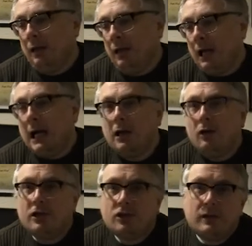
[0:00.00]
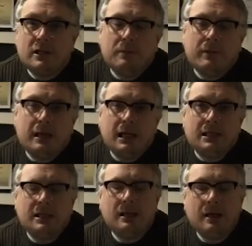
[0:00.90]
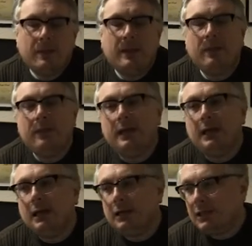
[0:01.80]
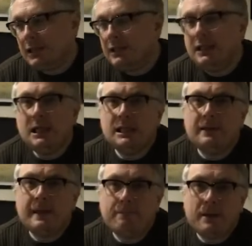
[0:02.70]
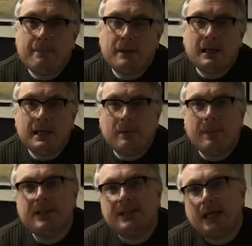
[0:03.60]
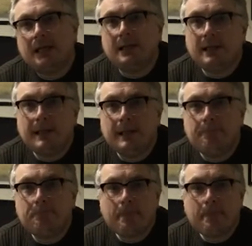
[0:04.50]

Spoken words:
had a lot of stress with that, and then they succeeded in their PIP claim on the second claim.